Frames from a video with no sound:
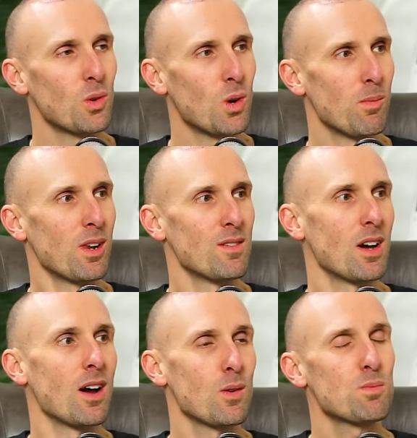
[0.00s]
quite believe it,
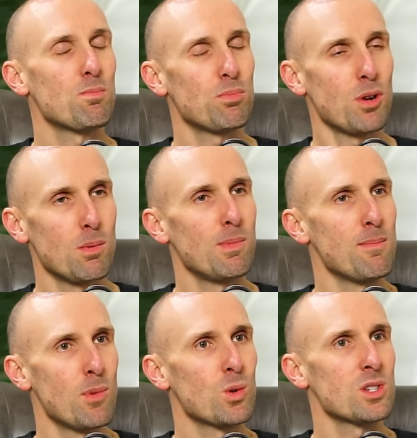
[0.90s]
I was probably
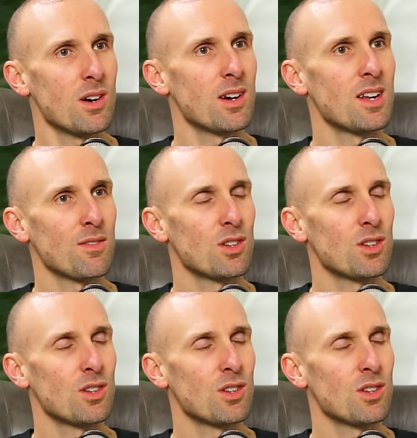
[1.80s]
more tired after